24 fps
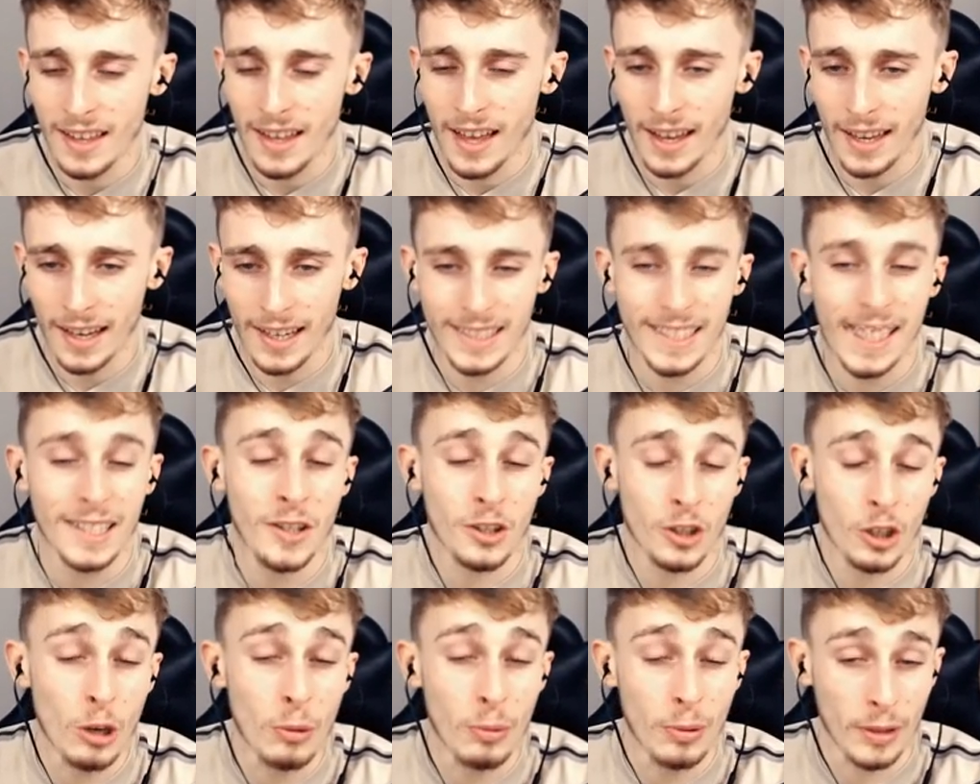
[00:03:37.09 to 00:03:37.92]
Like, I said
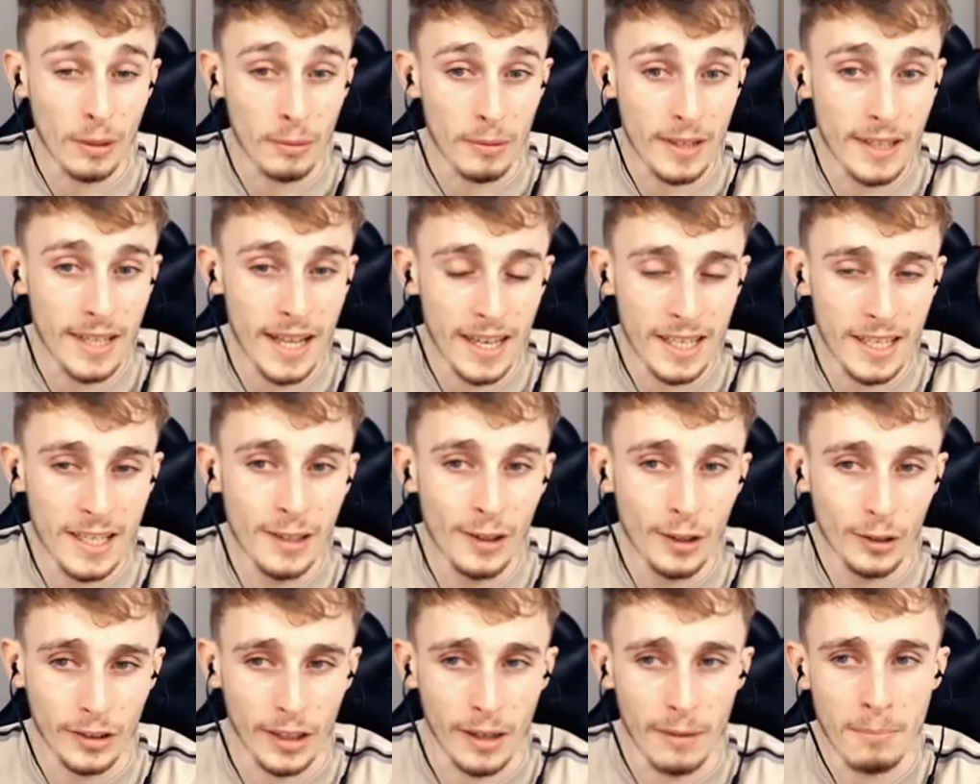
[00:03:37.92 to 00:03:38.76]
Jupiter, but this actually
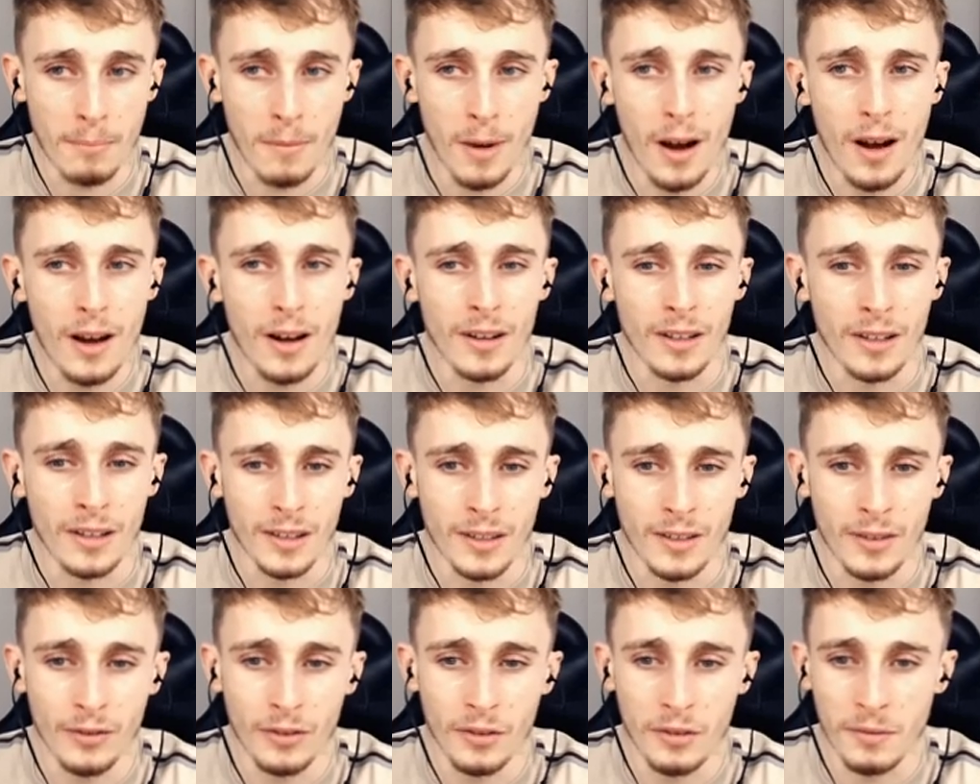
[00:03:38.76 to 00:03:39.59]
looks like
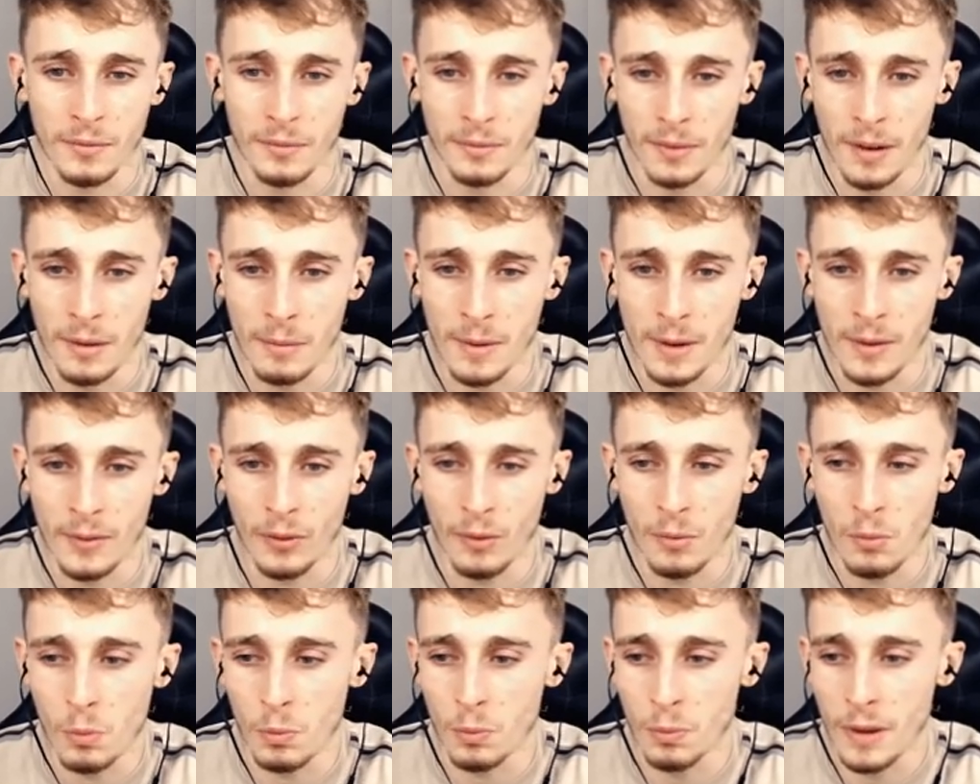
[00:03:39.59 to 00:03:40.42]
Mars from
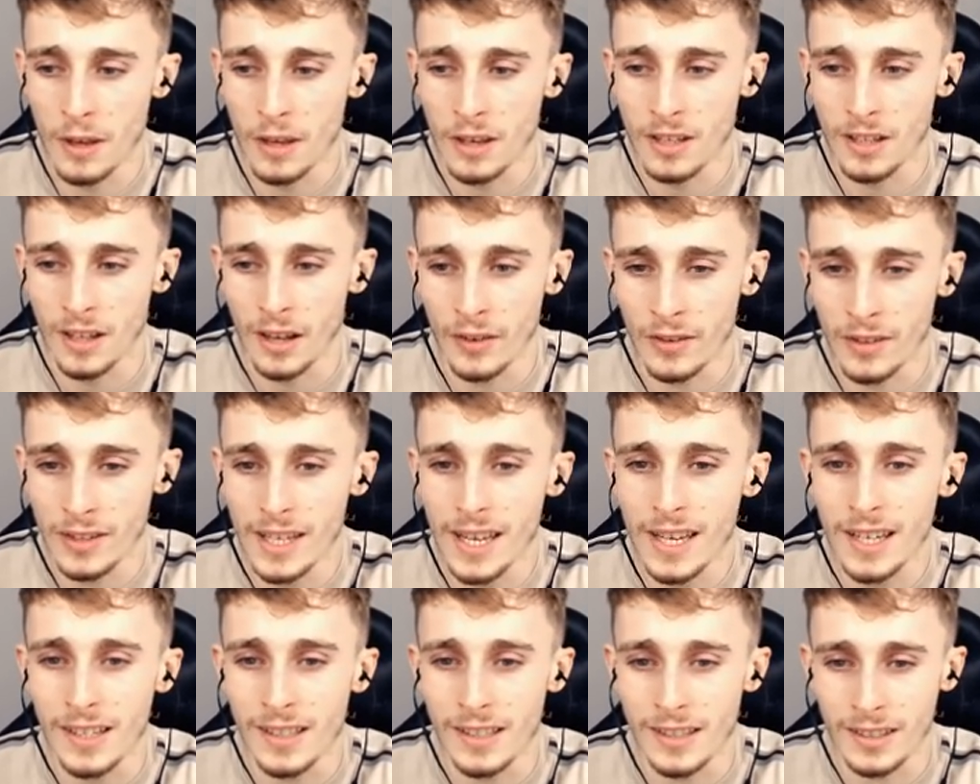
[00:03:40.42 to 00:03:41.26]
pictures that I've
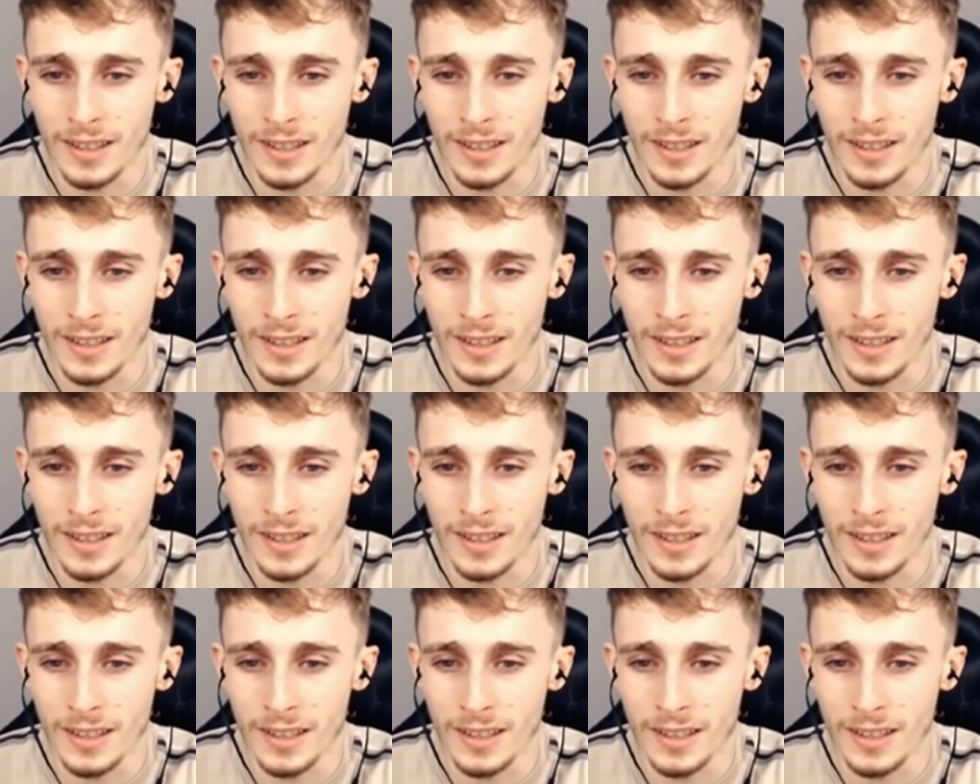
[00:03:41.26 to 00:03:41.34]
seen and stuff.